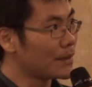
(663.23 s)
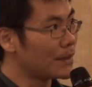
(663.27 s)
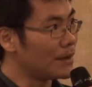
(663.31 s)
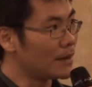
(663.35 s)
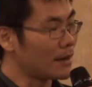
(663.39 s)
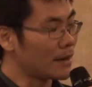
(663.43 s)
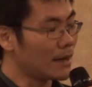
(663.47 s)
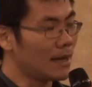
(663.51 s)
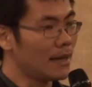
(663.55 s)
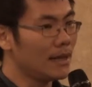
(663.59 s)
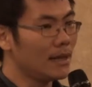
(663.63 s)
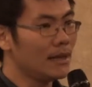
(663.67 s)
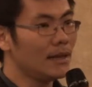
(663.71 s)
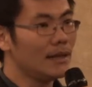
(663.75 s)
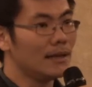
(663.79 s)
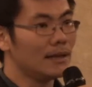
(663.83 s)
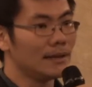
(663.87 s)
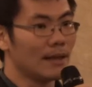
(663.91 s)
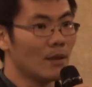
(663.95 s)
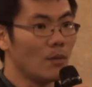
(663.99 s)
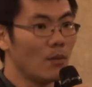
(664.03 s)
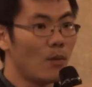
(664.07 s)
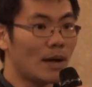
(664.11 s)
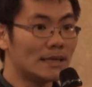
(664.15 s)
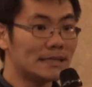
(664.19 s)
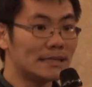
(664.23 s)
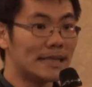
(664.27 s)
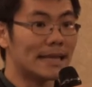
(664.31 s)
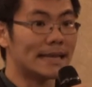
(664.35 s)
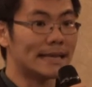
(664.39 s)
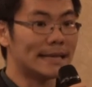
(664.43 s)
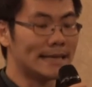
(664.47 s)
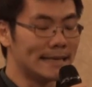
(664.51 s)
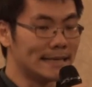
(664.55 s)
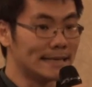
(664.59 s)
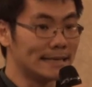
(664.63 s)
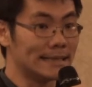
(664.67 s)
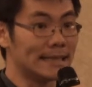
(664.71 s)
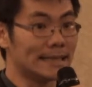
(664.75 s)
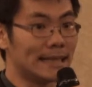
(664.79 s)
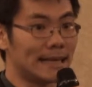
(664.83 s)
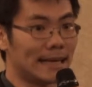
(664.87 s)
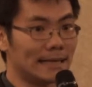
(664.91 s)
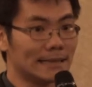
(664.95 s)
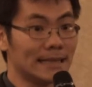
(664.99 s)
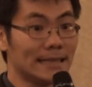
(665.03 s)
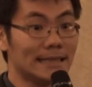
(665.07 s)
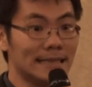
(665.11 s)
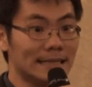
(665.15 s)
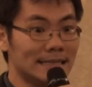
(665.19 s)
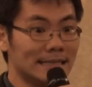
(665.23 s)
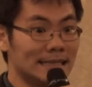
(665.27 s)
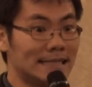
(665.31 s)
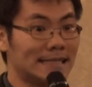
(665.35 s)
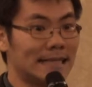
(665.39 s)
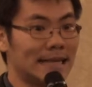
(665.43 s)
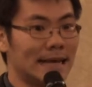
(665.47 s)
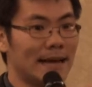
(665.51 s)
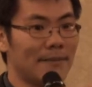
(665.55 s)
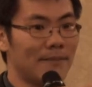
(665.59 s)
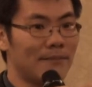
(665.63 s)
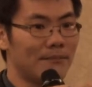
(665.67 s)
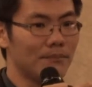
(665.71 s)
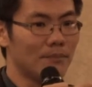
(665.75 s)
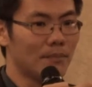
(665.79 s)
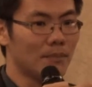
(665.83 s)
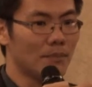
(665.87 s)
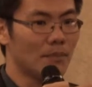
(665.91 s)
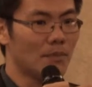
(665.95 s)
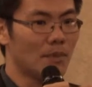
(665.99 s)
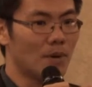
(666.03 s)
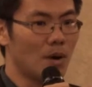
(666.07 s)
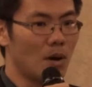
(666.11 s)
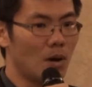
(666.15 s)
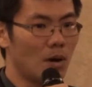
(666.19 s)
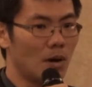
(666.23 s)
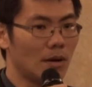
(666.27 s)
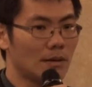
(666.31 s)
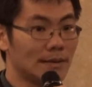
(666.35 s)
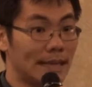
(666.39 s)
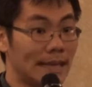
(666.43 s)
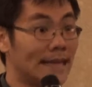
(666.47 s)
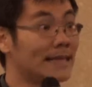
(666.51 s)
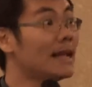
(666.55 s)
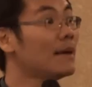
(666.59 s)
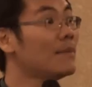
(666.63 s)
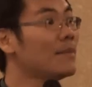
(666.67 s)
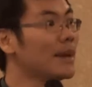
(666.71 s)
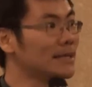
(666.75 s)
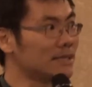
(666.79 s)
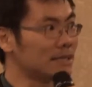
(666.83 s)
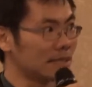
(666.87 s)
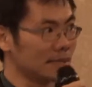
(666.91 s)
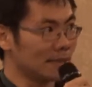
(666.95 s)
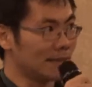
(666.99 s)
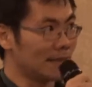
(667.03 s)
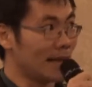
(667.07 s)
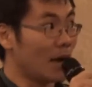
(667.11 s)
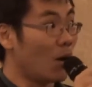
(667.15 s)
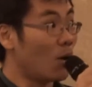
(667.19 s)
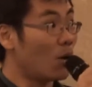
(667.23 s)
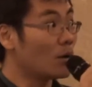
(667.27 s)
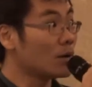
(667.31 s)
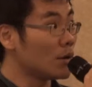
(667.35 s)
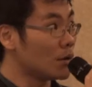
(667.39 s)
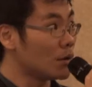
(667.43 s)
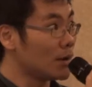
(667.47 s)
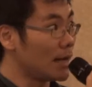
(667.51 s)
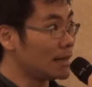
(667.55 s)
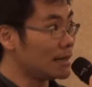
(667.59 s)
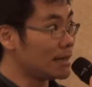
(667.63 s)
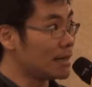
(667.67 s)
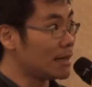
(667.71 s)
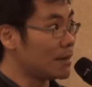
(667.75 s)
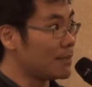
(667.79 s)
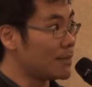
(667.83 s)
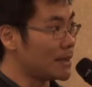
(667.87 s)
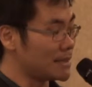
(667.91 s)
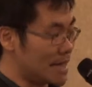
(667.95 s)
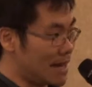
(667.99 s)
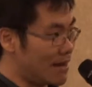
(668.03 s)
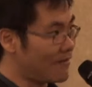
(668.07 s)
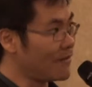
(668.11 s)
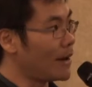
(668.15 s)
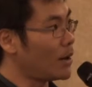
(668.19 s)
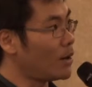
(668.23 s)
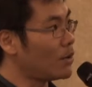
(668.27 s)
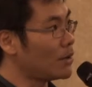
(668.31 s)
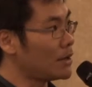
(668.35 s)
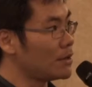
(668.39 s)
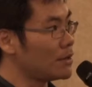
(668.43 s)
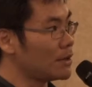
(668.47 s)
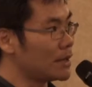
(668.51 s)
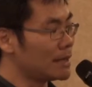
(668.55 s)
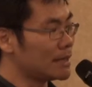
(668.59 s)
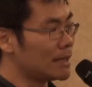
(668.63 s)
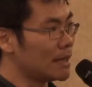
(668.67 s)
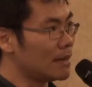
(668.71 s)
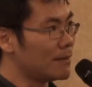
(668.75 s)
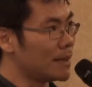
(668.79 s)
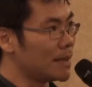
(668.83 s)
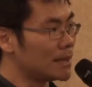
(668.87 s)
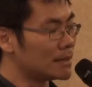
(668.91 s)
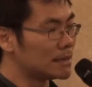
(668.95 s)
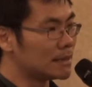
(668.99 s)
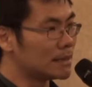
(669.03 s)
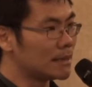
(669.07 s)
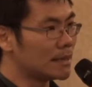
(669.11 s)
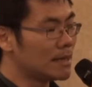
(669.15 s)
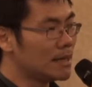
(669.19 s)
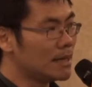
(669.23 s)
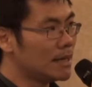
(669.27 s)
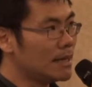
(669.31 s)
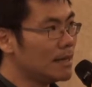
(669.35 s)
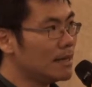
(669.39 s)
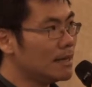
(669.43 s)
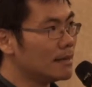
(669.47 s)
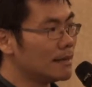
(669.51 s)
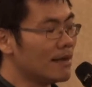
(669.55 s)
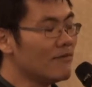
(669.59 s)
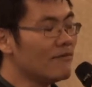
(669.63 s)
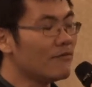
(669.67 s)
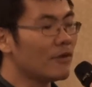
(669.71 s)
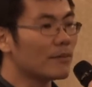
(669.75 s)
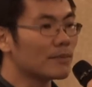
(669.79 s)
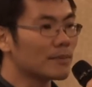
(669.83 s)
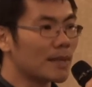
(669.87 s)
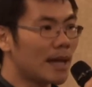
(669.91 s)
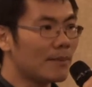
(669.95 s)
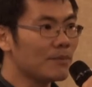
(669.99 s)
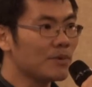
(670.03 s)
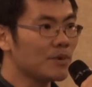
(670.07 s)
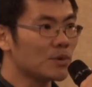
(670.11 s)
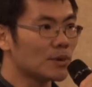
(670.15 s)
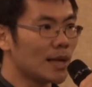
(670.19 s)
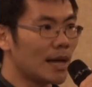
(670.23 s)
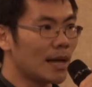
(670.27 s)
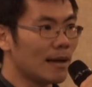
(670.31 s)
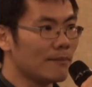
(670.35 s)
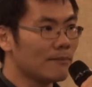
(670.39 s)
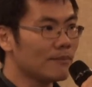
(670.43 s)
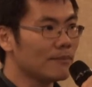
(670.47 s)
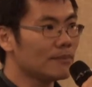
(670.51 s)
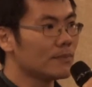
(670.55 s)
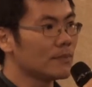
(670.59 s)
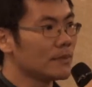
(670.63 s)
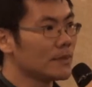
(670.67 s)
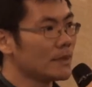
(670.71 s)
Okay. Then once they key in the data, then this is their database, their own online database. I have my own online database. Then from time to time,